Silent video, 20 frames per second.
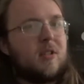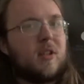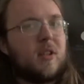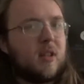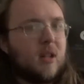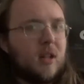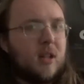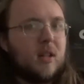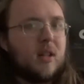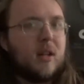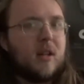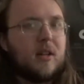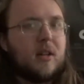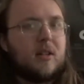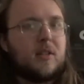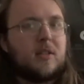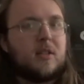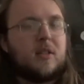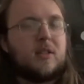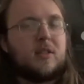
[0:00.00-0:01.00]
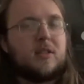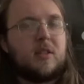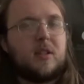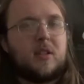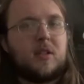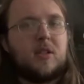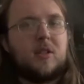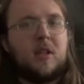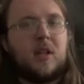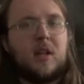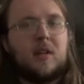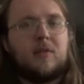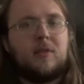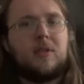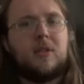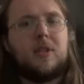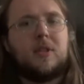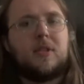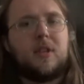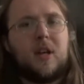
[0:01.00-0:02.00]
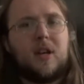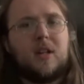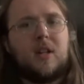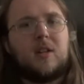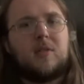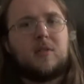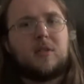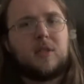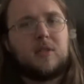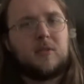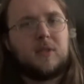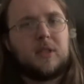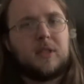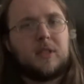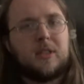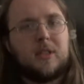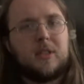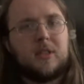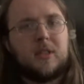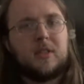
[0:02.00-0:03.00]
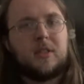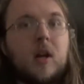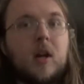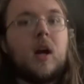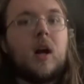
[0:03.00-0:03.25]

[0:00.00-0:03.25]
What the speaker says: I thought a good handful of the dialogue wasn't very good.